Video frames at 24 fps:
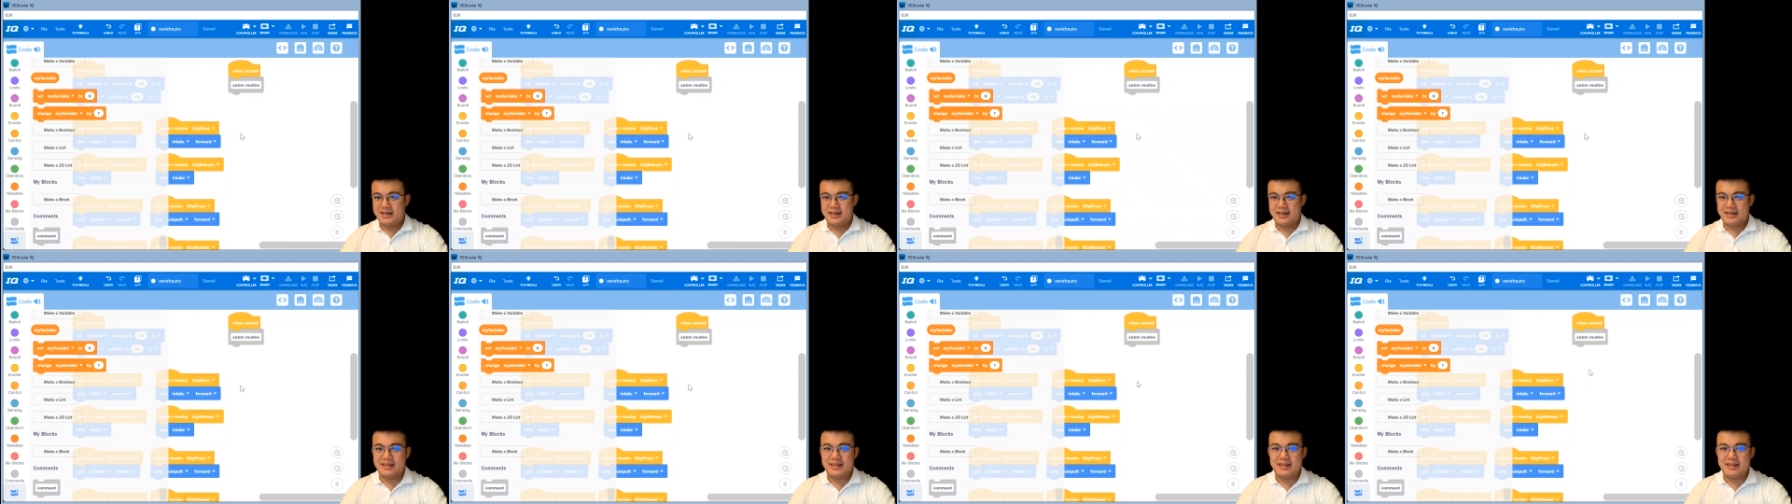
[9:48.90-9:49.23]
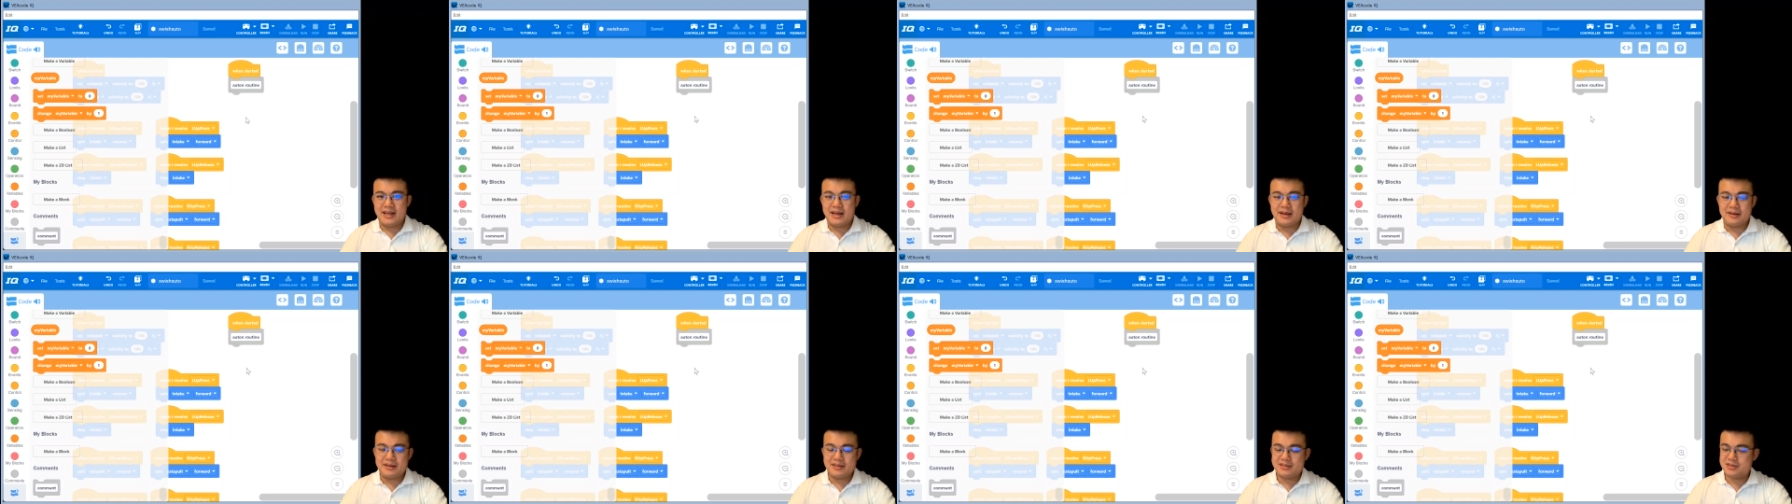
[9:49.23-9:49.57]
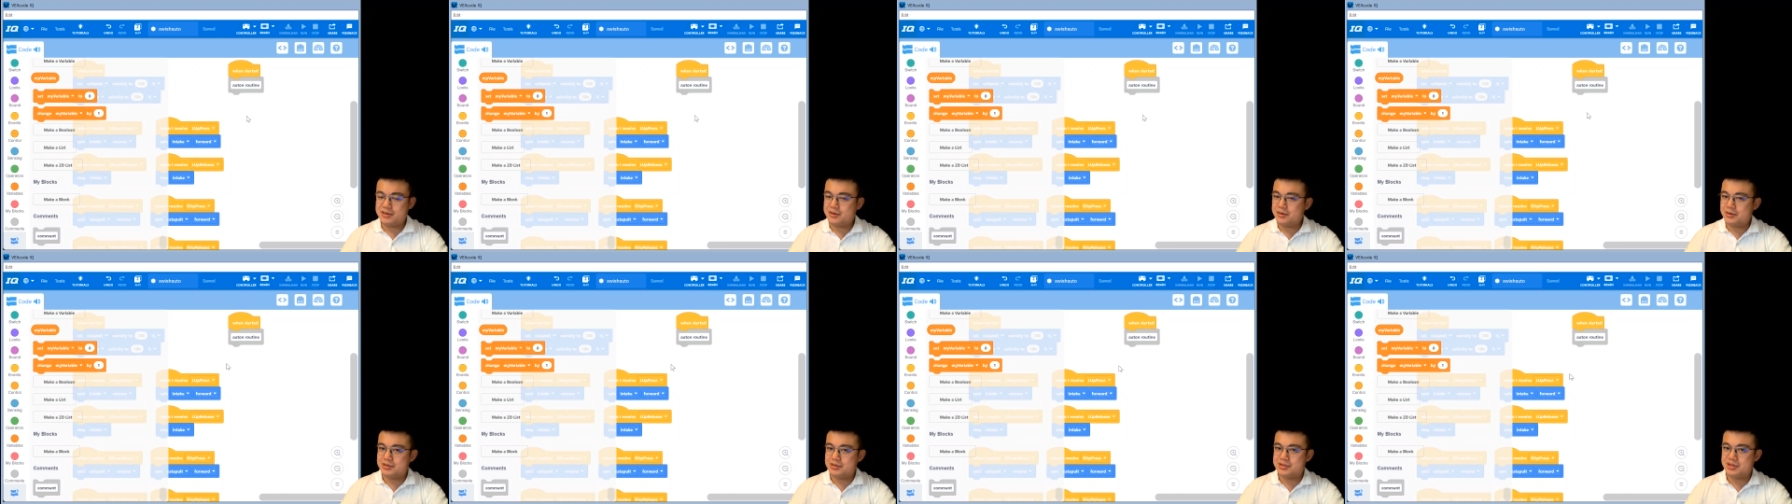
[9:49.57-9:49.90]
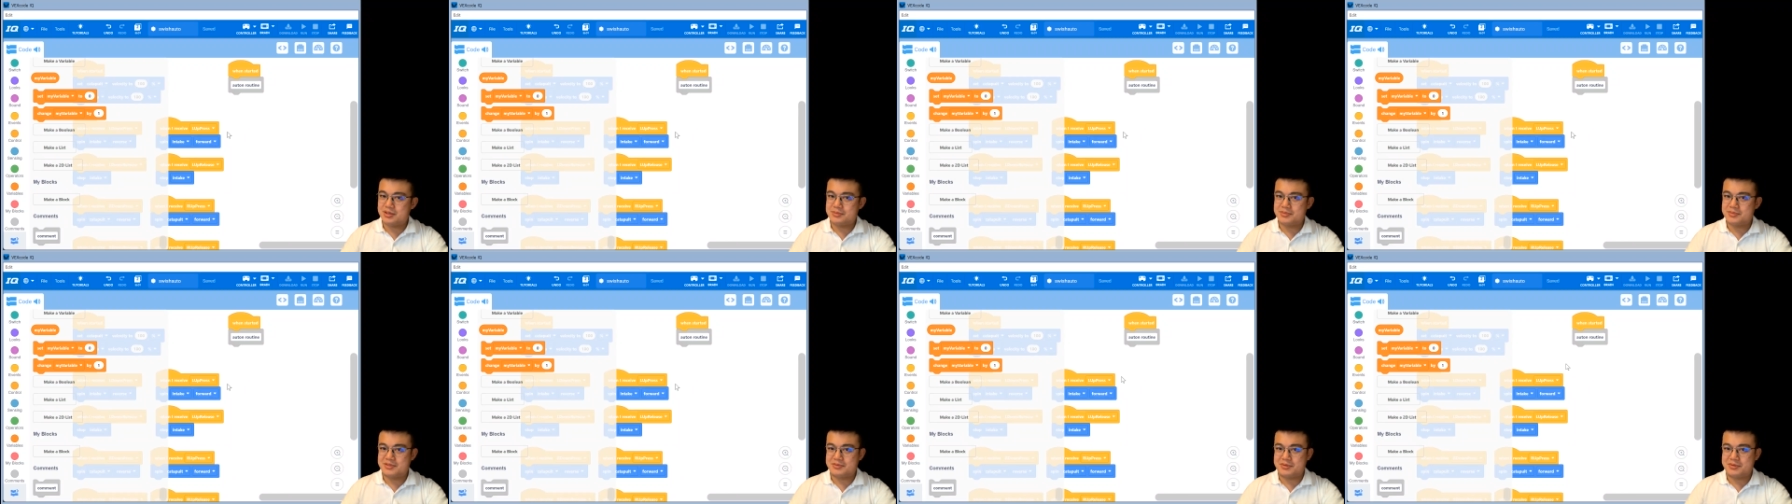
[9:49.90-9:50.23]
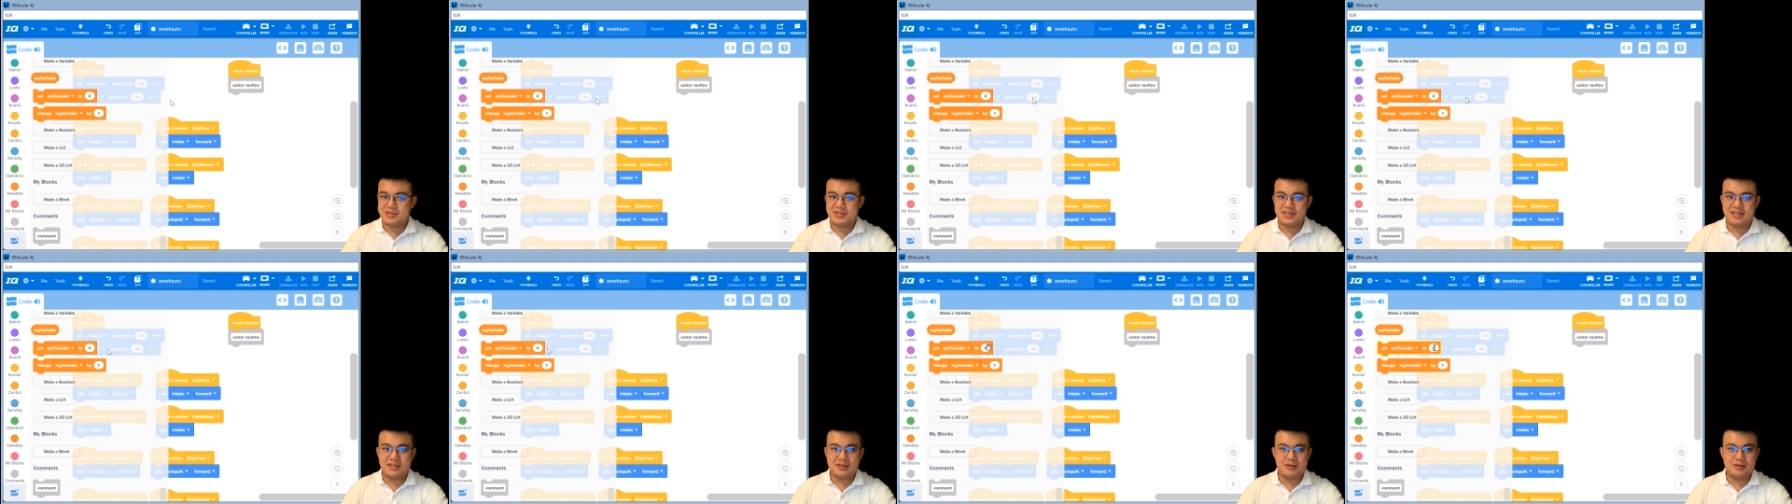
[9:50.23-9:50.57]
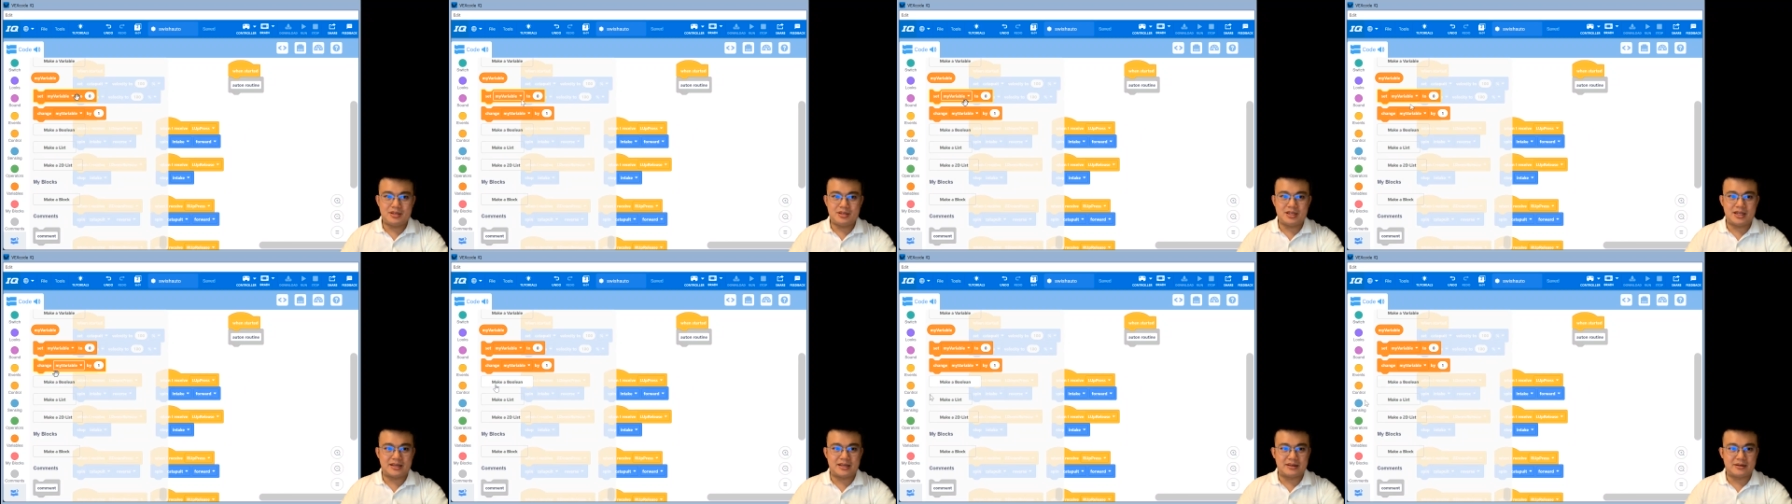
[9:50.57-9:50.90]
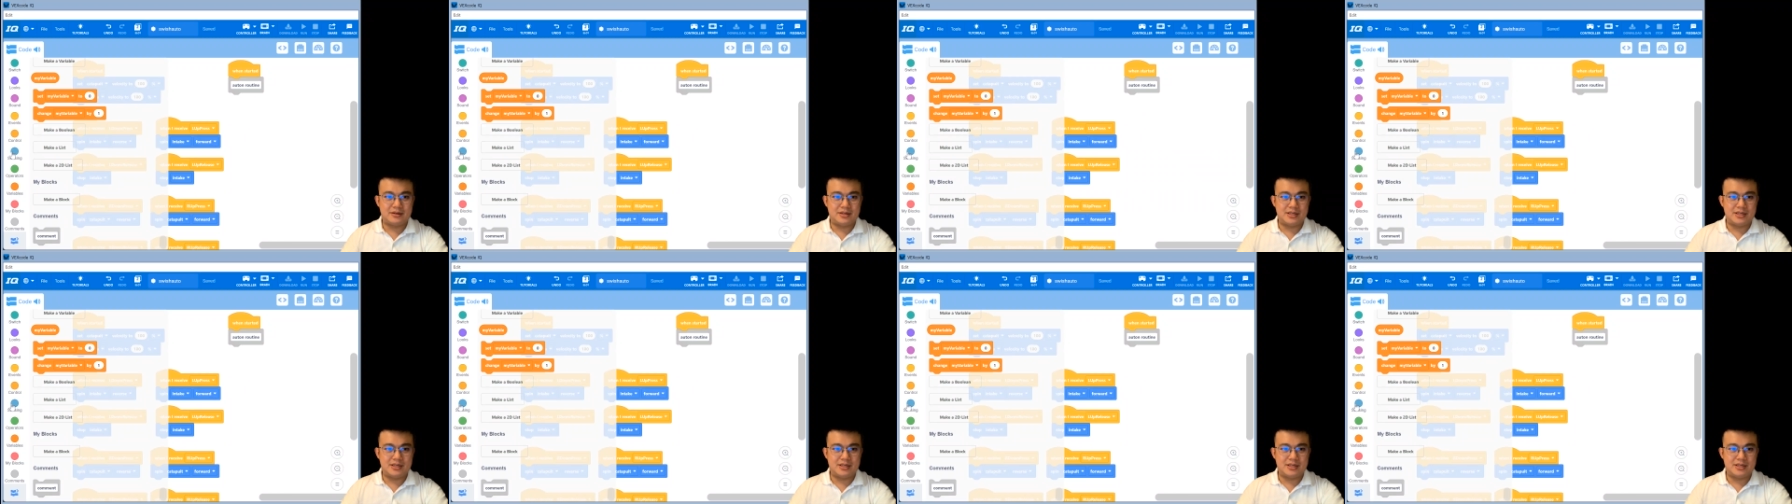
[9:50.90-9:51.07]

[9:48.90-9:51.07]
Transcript: And then how does your autonomous routine look like?